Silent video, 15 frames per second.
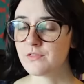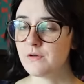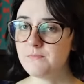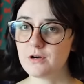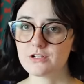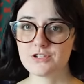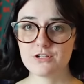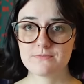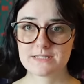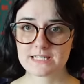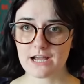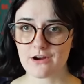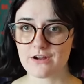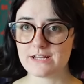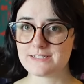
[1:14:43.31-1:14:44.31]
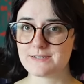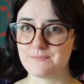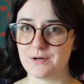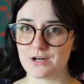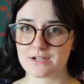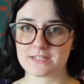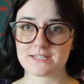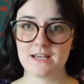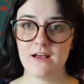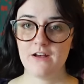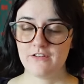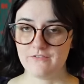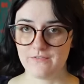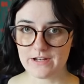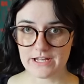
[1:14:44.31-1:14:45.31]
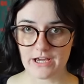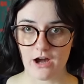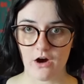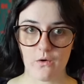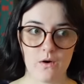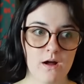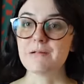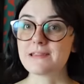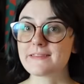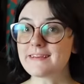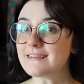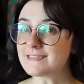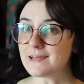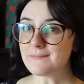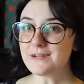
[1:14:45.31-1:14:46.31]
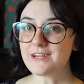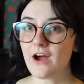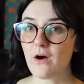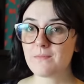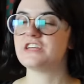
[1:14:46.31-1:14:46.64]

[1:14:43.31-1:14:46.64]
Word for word: the BookTube Scariest Books video, please let me know.